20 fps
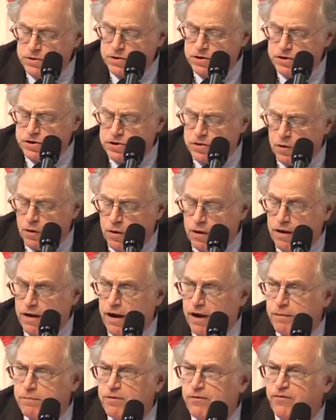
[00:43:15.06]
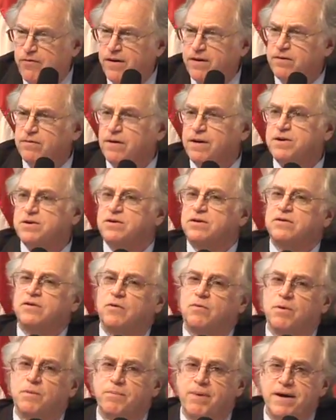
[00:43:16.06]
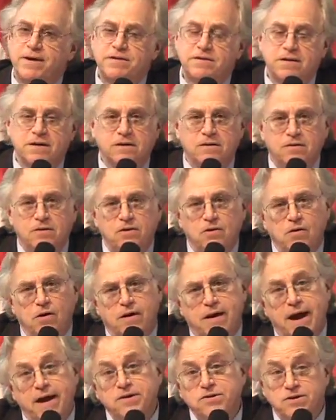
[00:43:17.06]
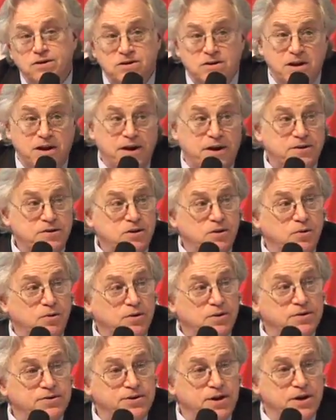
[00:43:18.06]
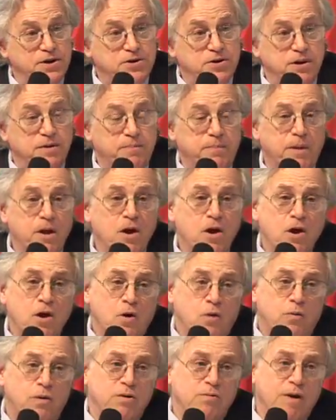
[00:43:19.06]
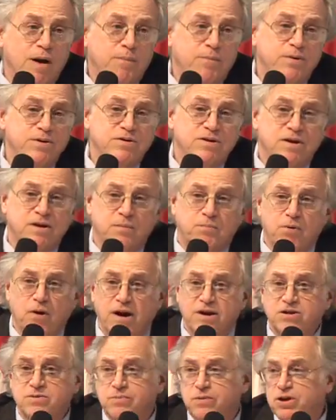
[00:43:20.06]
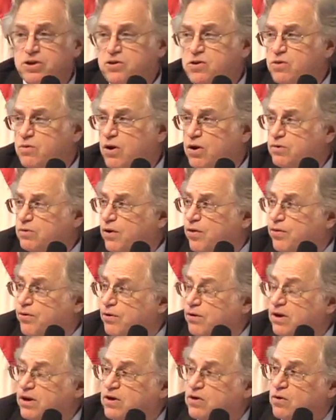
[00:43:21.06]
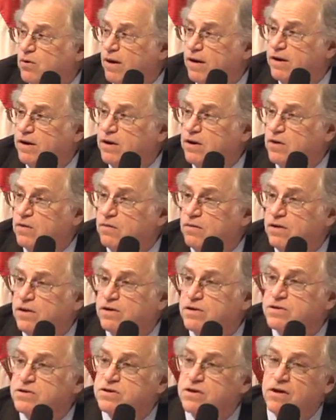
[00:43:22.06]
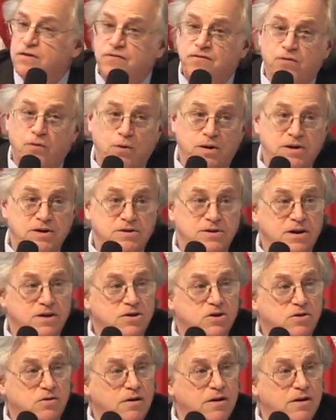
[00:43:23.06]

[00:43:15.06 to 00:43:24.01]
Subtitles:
So the Federation, though we're based in New York, actually is a national organization. We represent approximately 230 credit unions in 46